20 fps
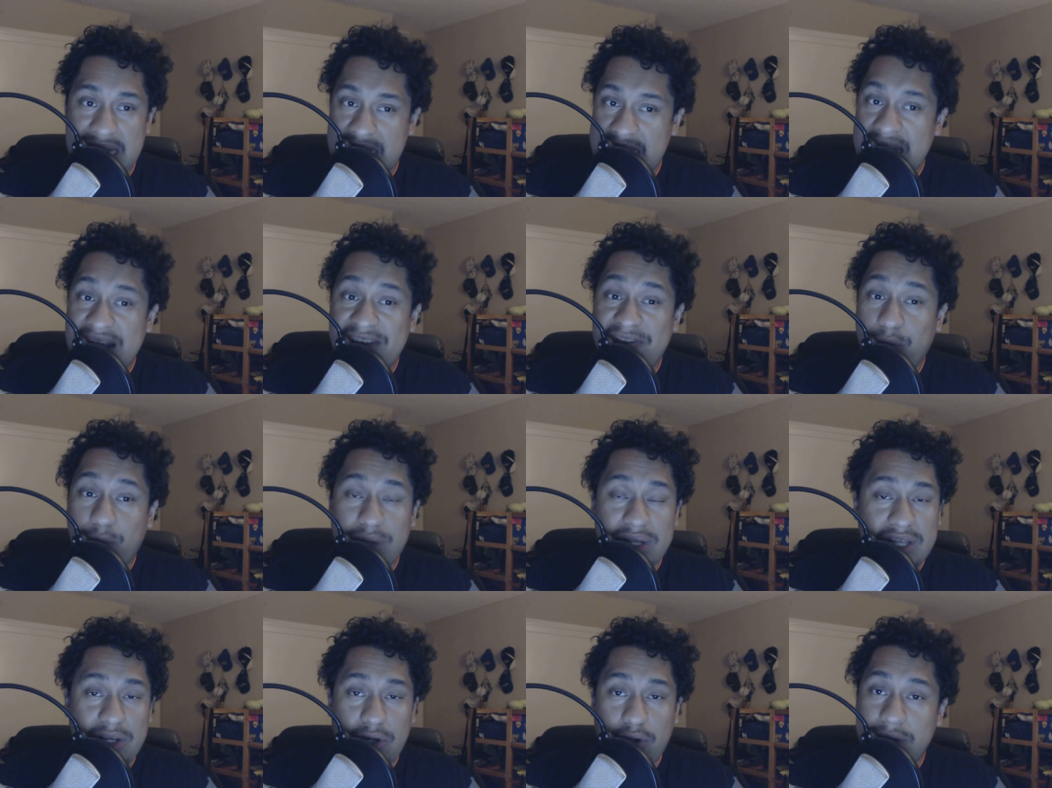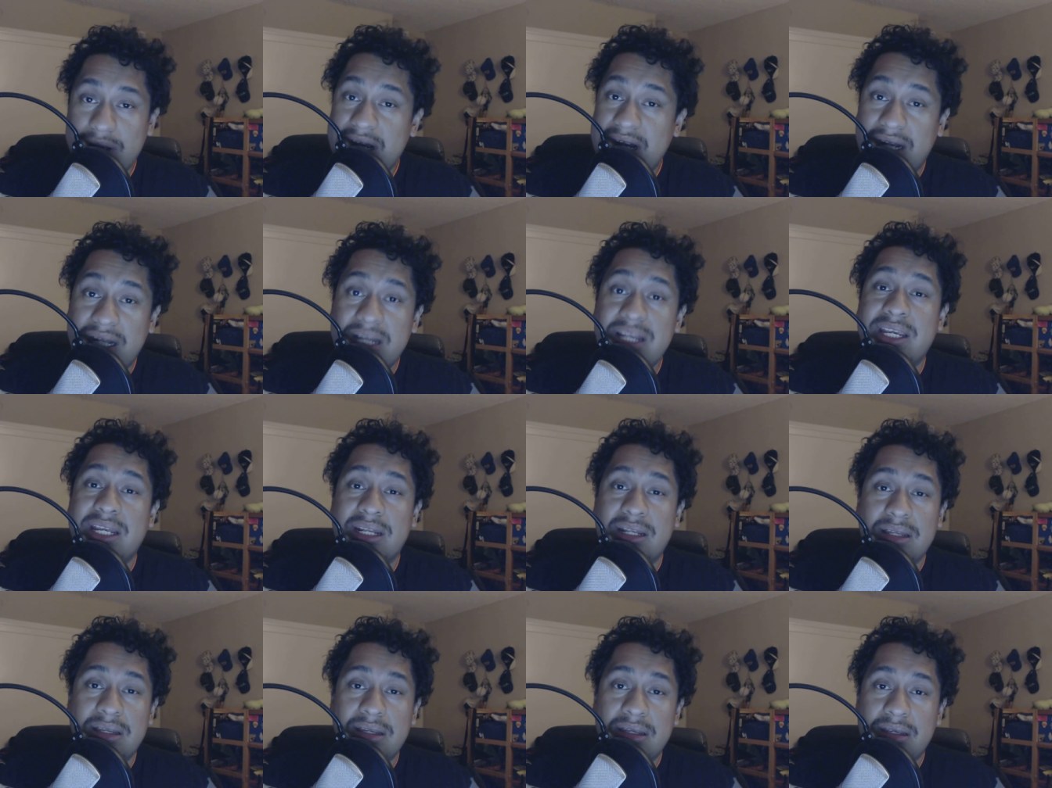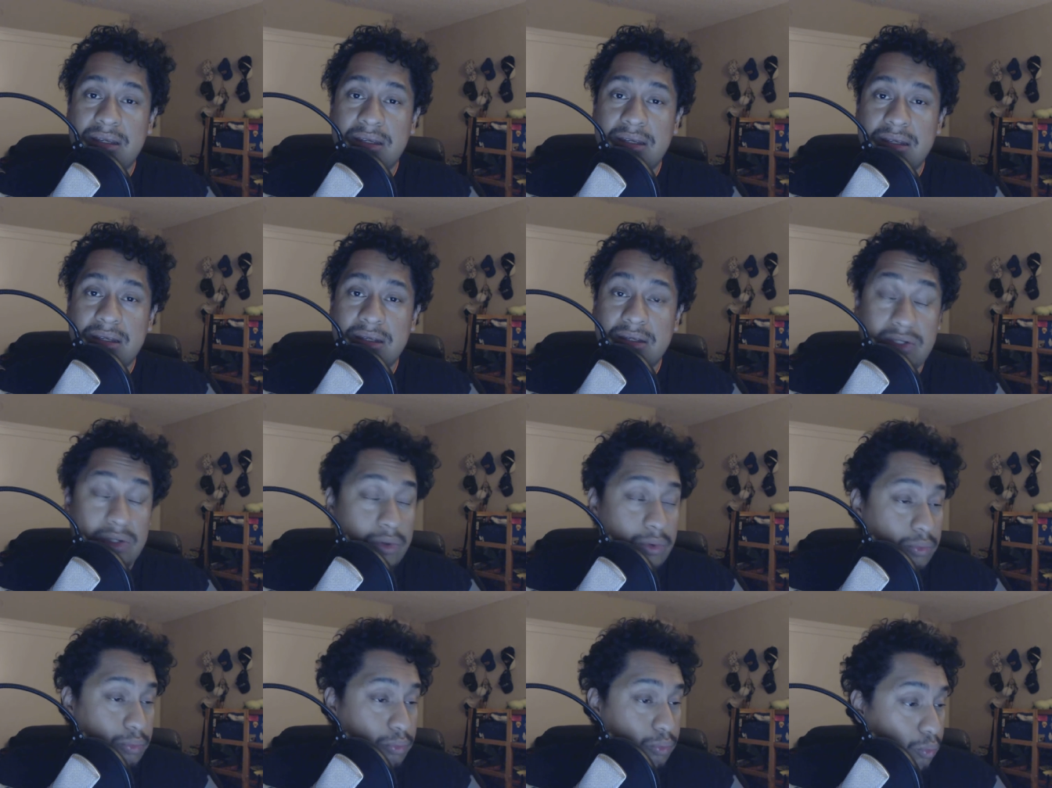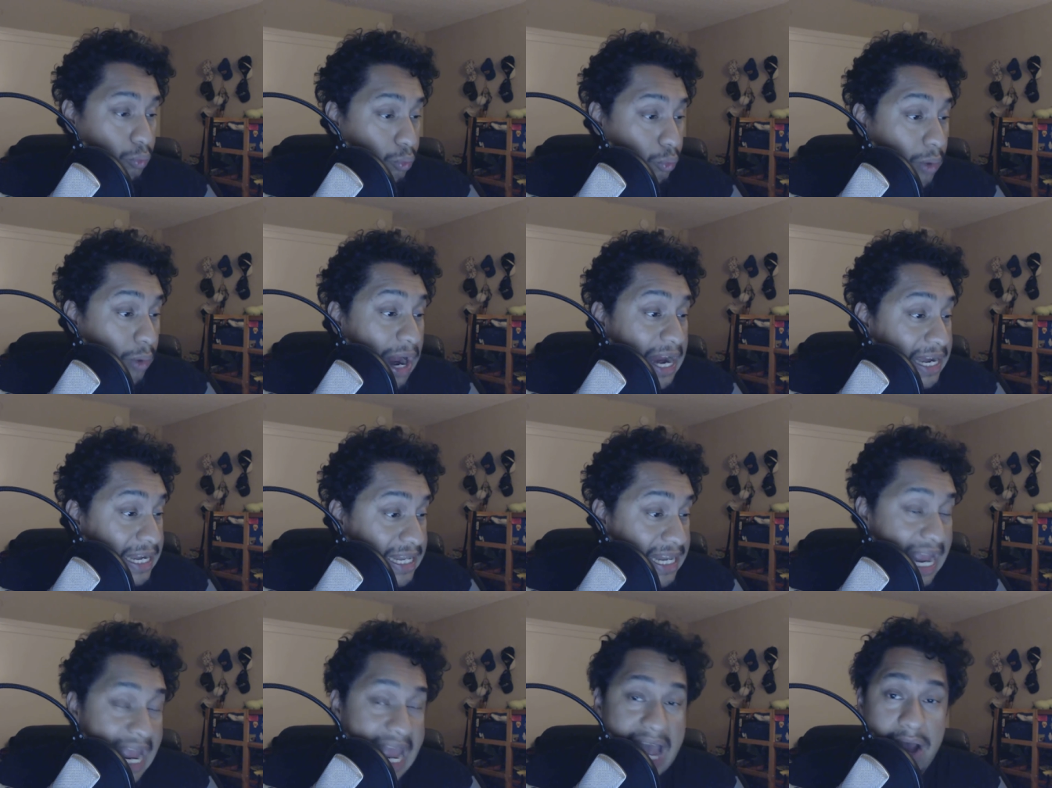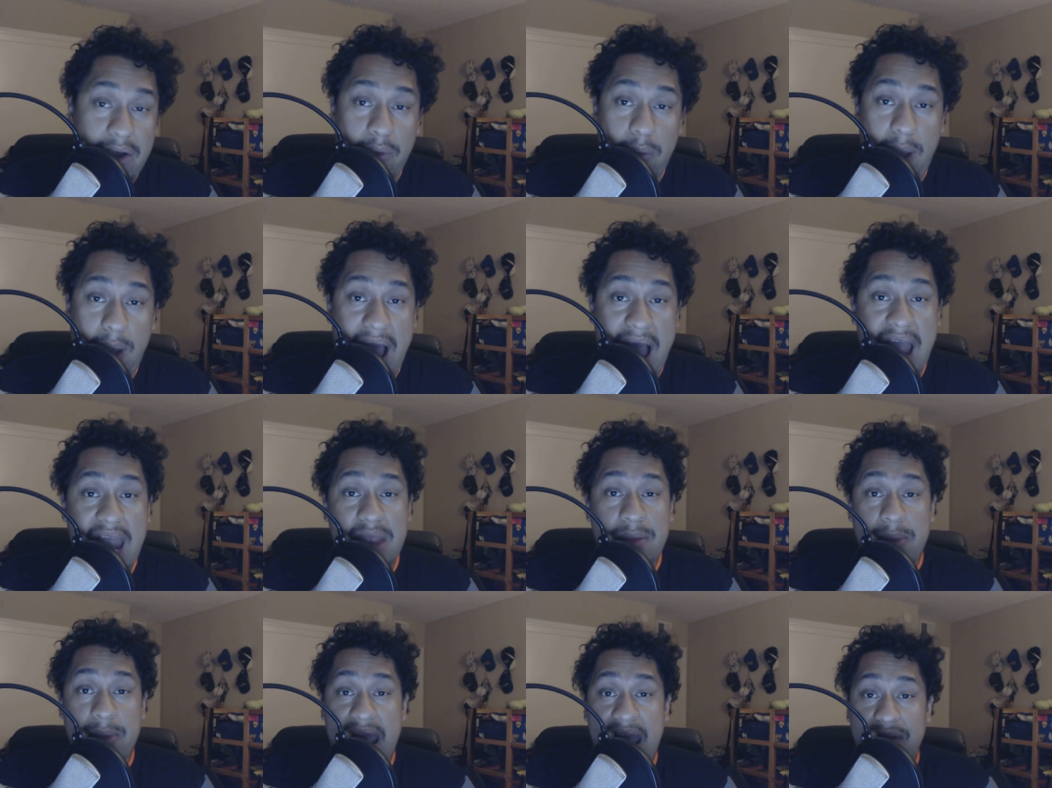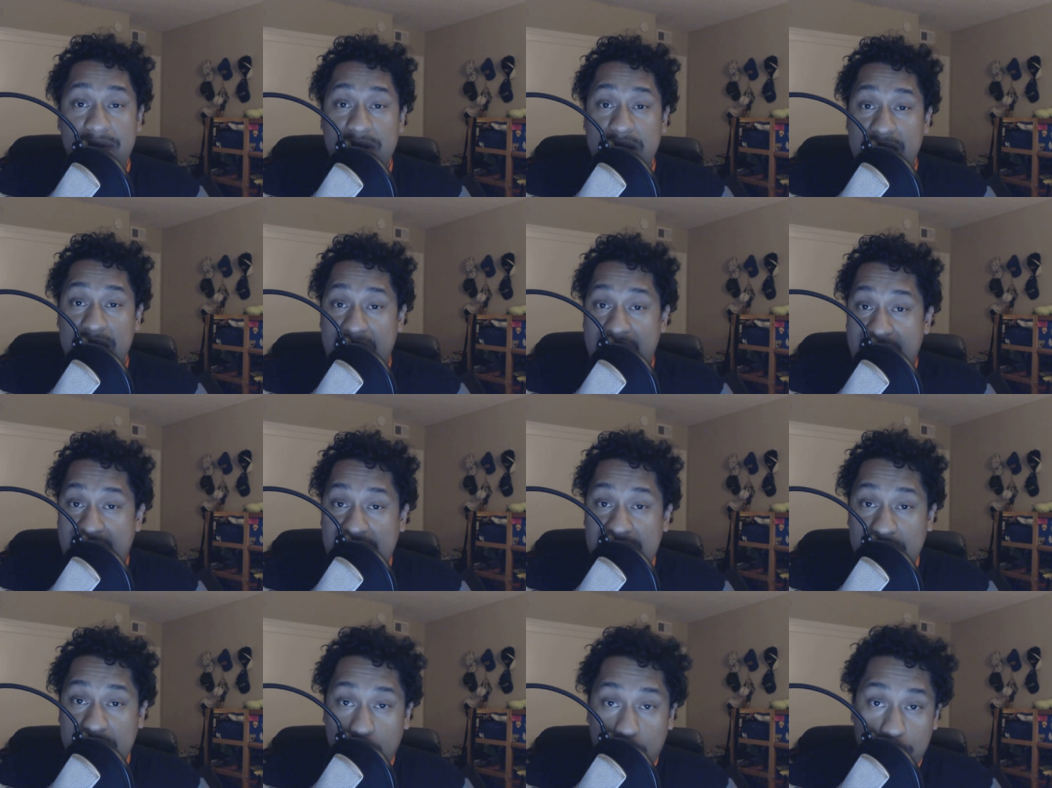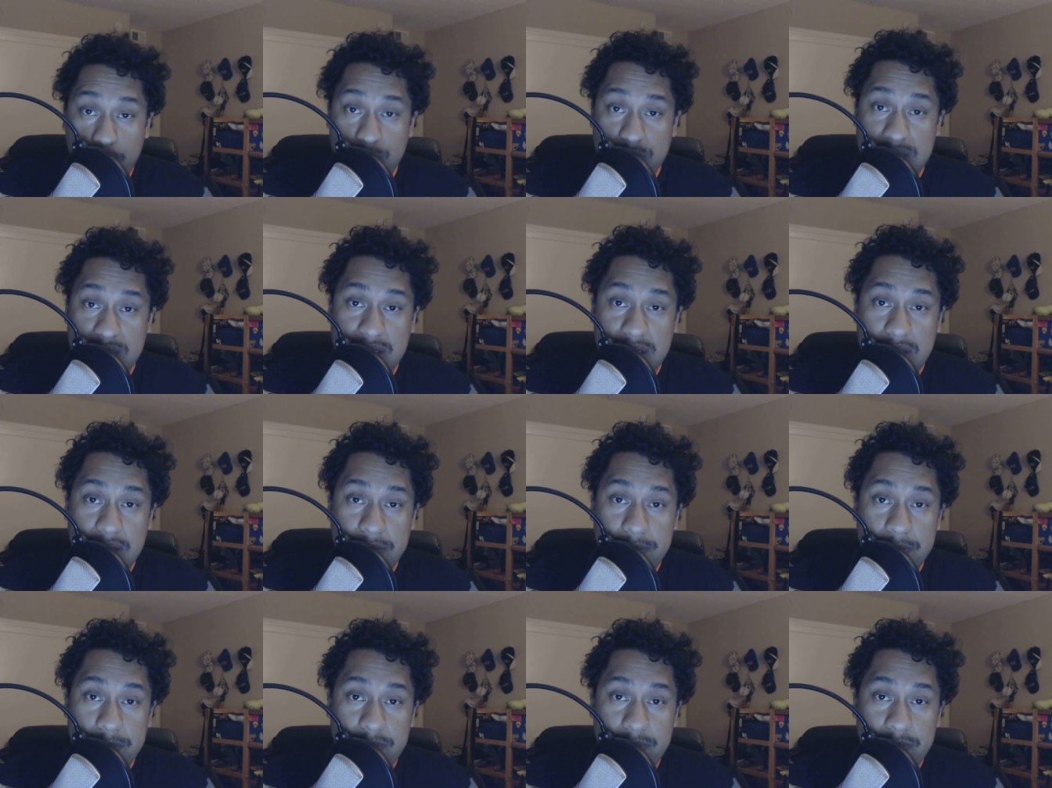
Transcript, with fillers: and they've they're already clicking. So right now, I am having high hopes